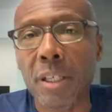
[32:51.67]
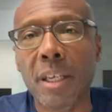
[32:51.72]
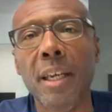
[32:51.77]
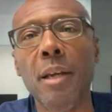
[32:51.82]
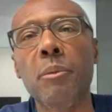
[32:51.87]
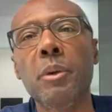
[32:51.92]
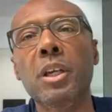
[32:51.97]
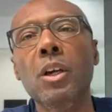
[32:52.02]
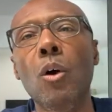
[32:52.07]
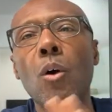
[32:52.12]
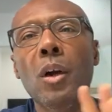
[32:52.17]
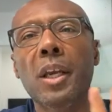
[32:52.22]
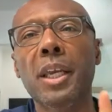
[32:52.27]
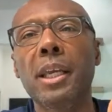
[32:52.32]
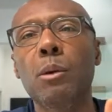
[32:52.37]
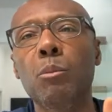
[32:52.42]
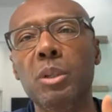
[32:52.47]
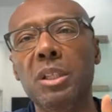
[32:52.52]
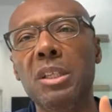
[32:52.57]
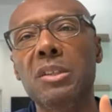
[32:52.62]
Here we go
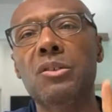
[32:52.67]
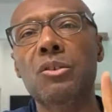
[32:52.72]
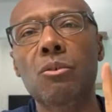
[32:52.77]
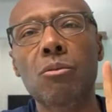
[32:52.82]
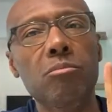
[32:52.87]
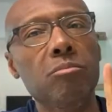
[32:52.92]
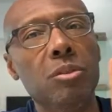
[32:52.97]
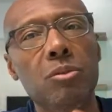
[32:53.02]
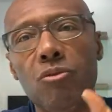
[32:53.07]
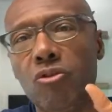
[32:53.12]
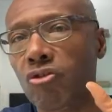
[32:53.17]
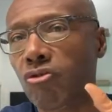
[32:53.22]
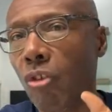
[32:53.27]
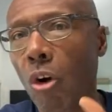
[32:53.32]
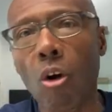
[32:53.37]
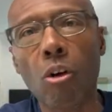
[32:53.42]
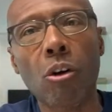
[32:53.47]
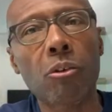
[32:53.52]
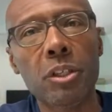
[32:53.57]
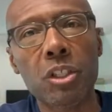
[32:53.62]
again with this stronger